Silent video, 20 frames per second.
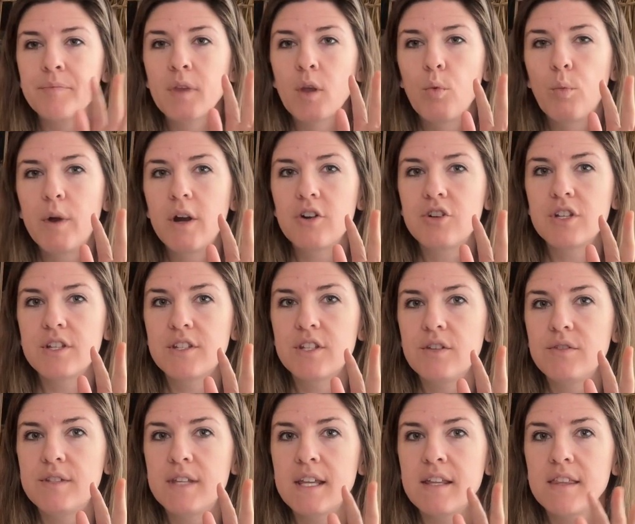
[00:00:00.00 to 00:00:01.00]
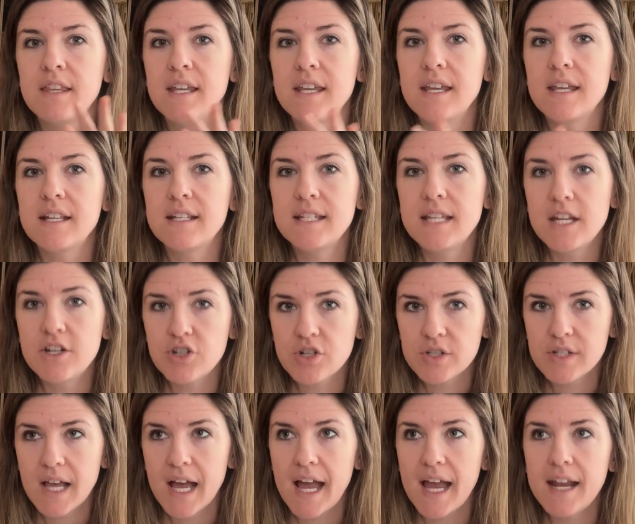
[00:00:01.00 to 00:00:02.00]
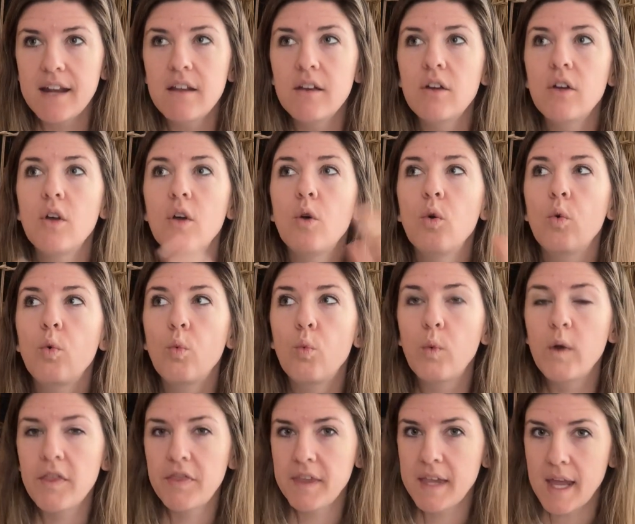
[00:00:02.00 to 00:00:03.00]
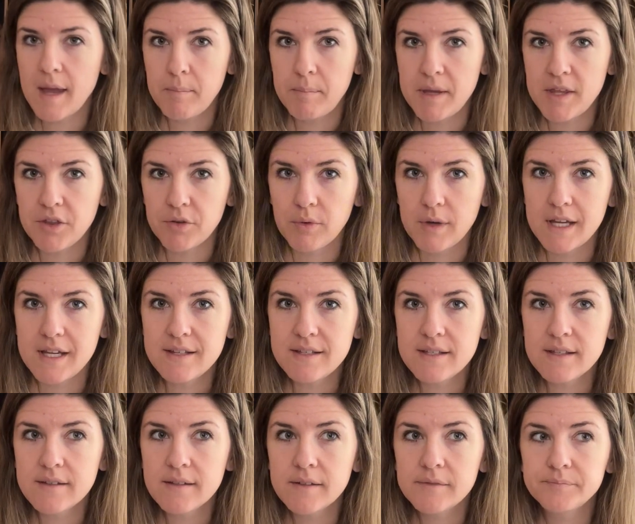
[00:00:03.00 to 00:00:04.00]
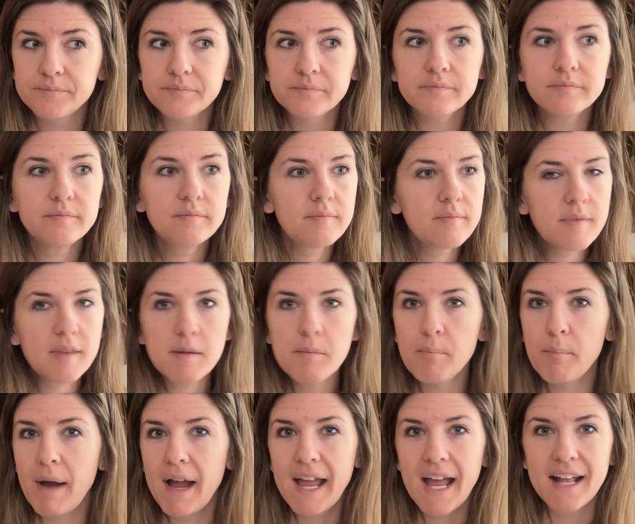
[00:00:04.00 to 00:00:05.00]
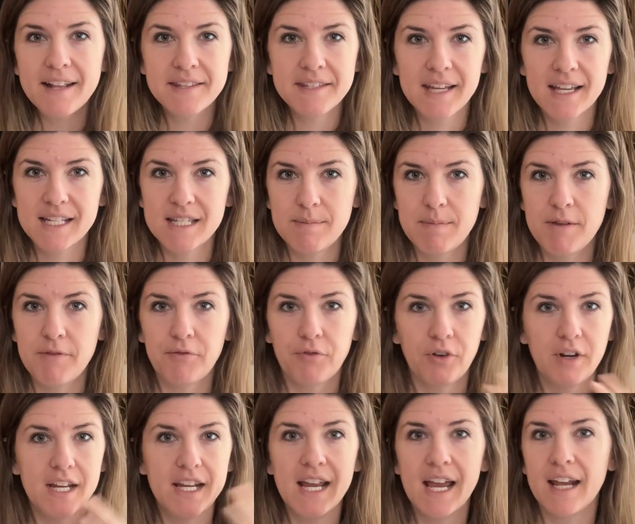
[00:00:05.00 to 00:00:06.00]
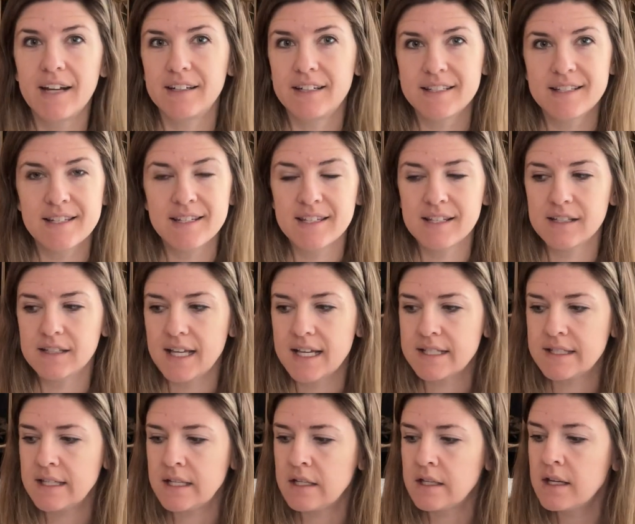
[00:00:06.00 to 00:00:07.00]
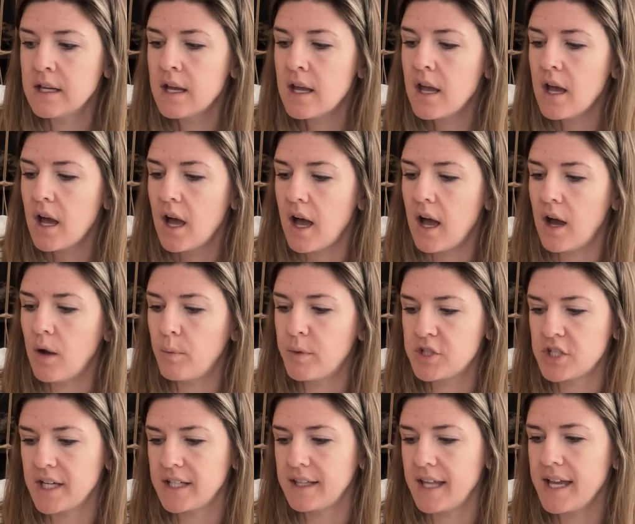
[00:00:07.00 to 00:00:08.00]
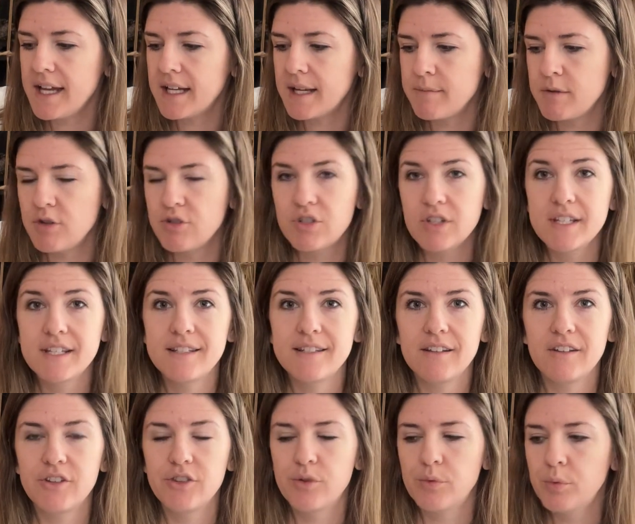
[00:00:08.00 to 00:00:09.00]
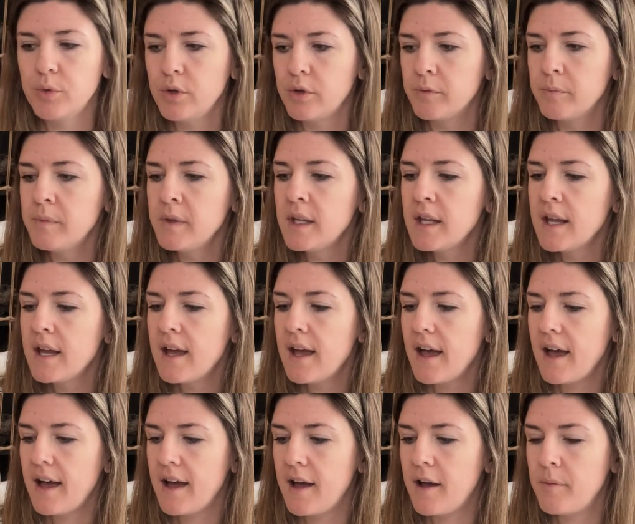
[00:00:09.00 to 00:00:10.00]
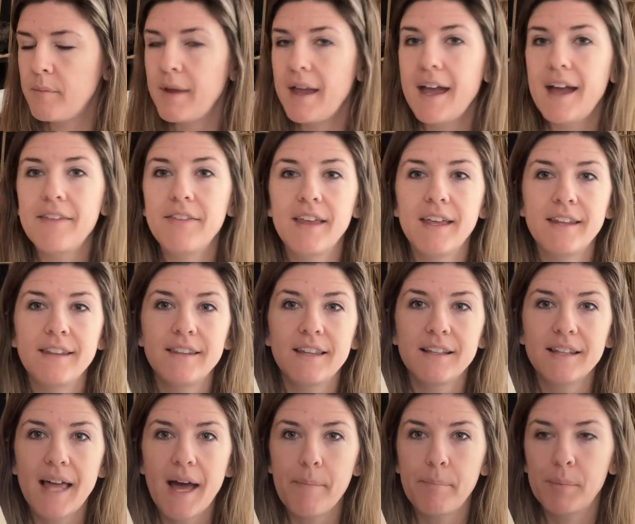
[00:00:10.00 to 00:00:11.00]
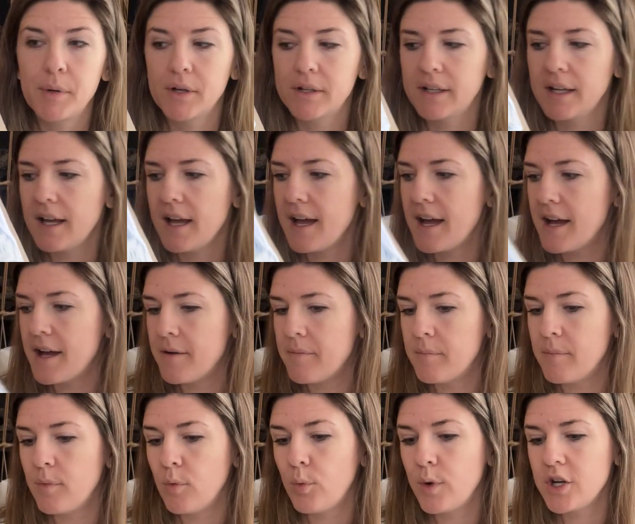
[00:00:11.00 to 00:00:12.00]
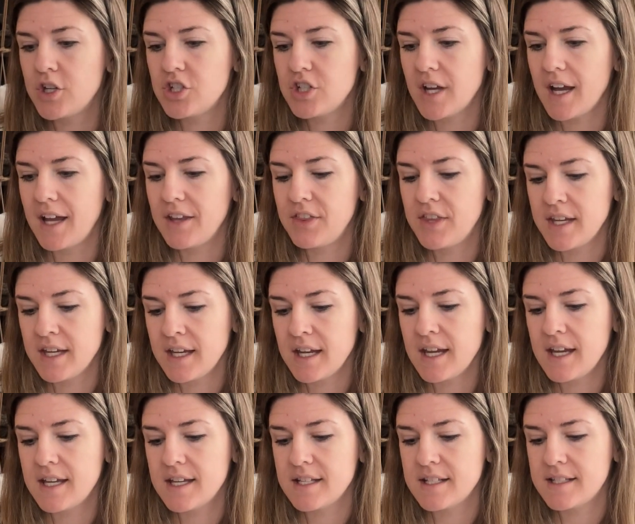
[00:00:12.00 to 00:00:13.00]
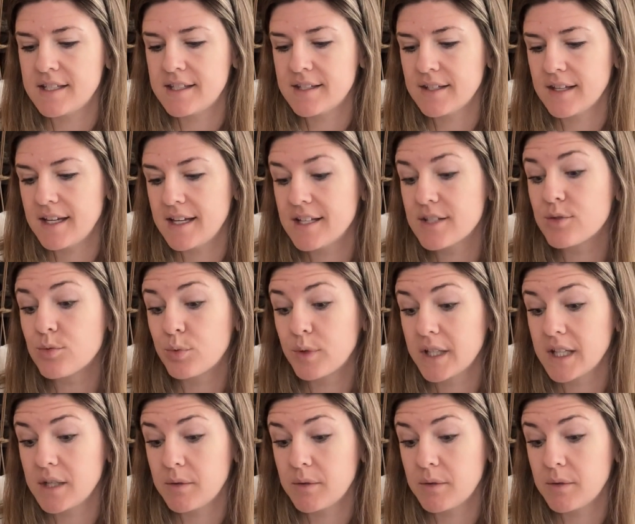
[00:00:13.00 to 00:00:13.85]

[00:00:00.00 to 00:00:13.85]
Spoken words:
We're just using the teacher's guide with the MP3s. My hands get to be free and listen to the lesson, which I like. I'm usually still in the room. And then the lap book, which I think is really,